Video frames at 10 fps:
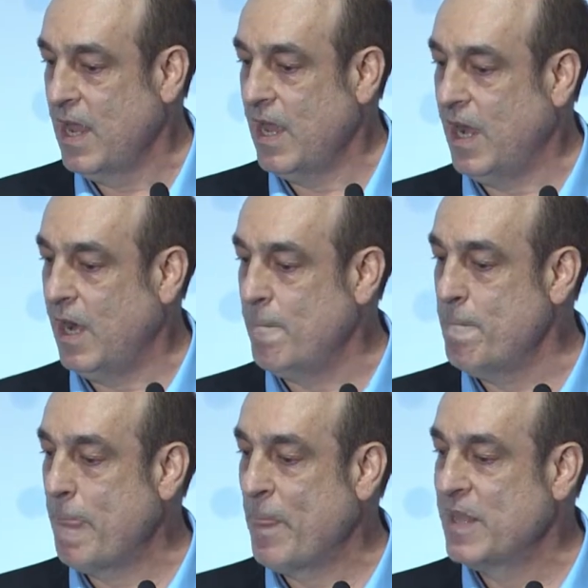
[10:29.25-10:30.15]

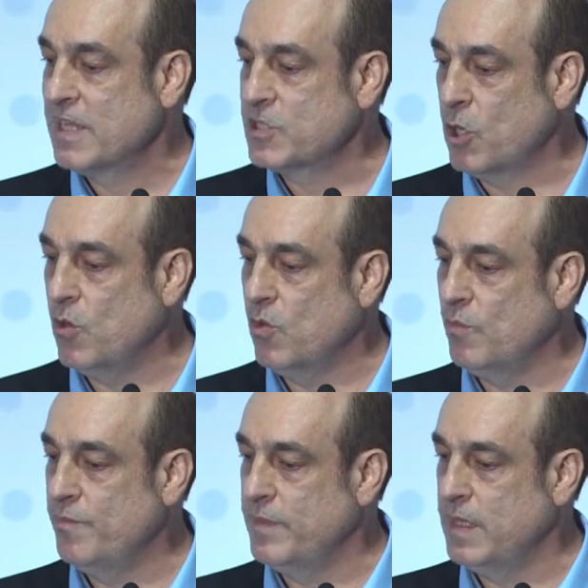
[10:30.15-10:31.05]

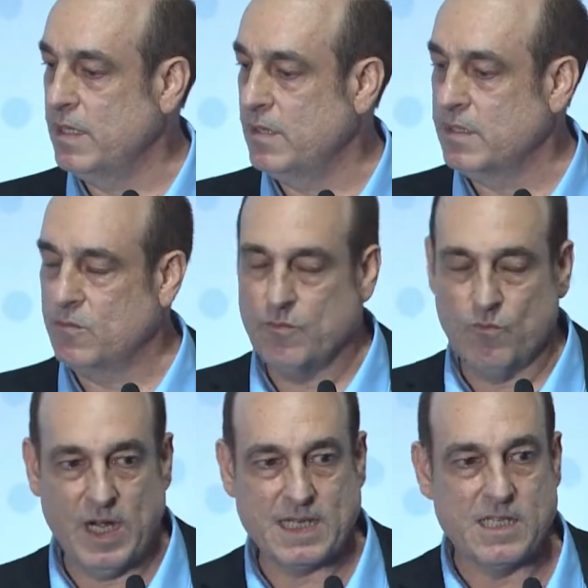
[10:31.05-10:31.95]
So what